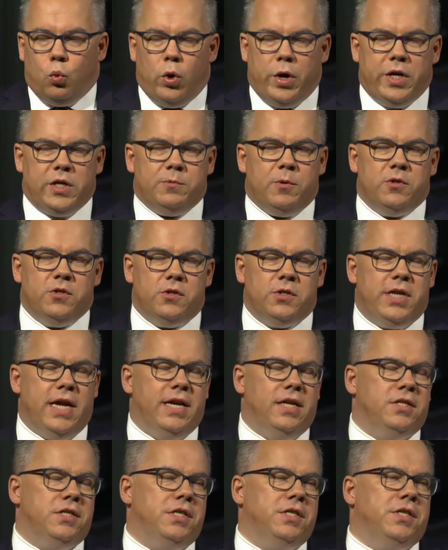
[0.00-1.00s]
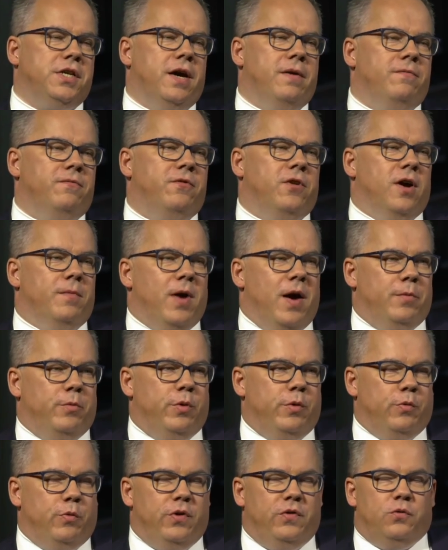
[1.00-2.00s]
Where do you suppose those tendencies come from? I
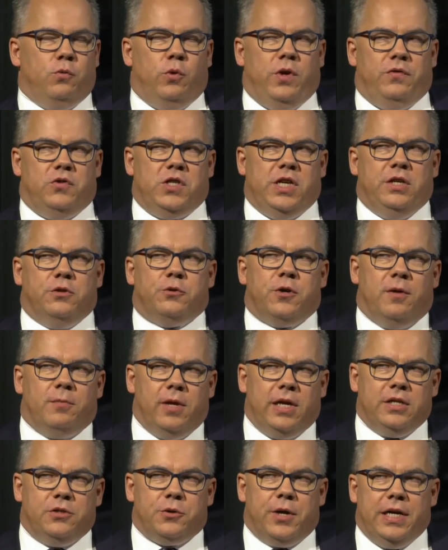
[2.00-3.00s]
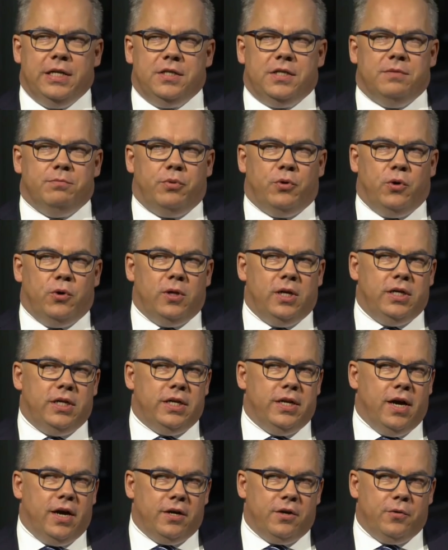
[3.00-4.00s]
mean, we've seen troubling trends in
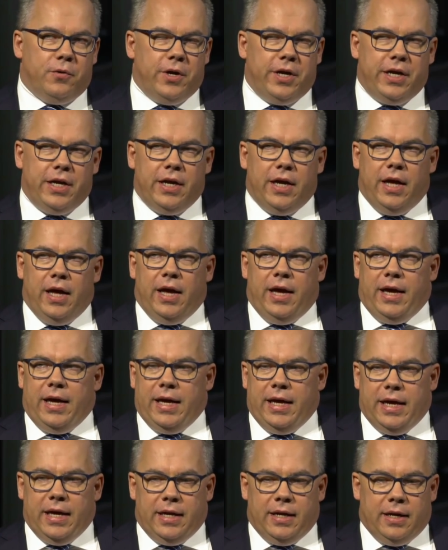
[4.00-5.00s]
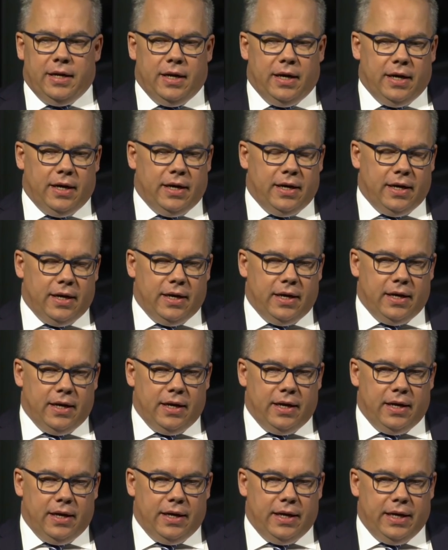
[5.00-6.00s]
Poland, in Hungary, in
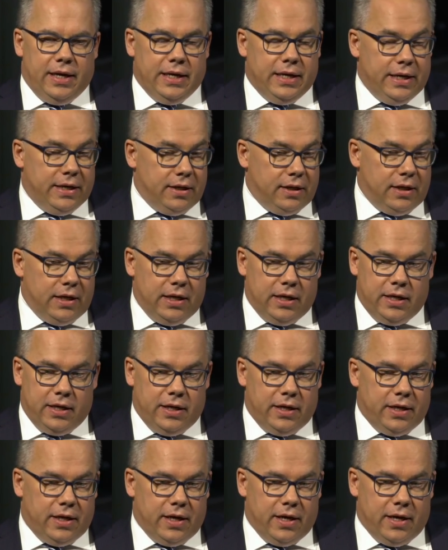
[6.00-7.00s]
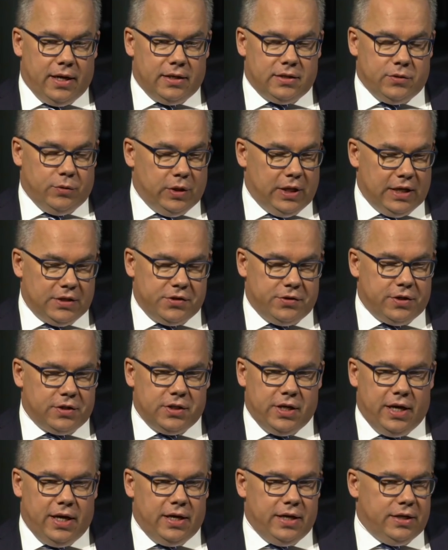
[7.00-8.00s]
Italy, to a lesser
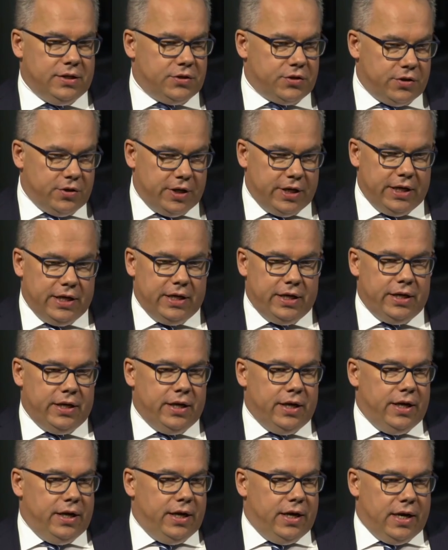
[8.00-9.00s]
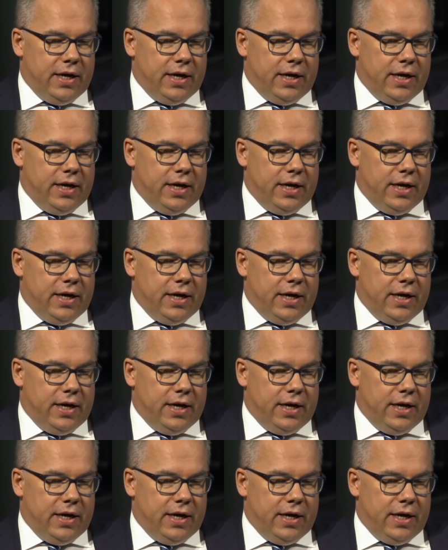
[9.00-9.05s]
extent, in Turkey.